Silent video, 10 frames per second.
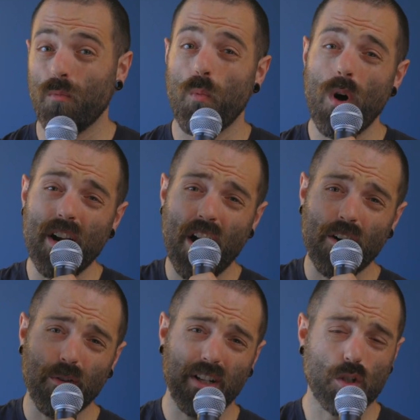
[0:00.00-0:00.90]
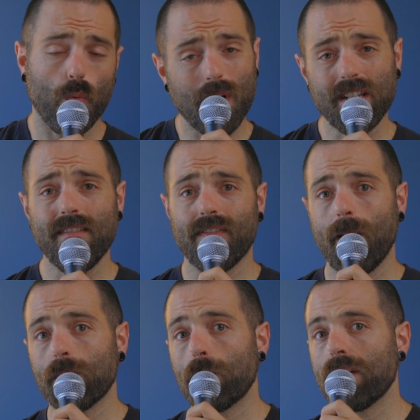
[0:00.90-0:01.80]
120
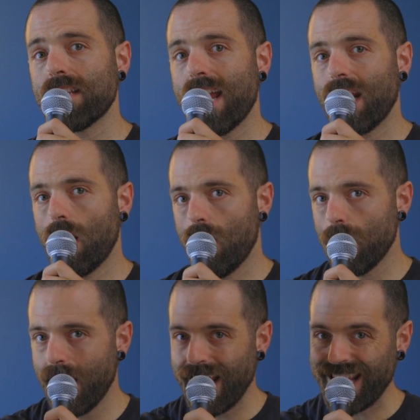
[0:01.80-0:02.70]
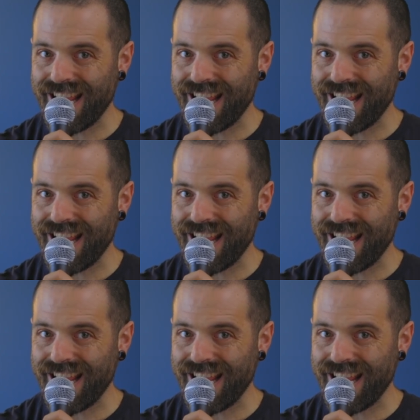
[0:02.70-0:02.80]
frames per second on a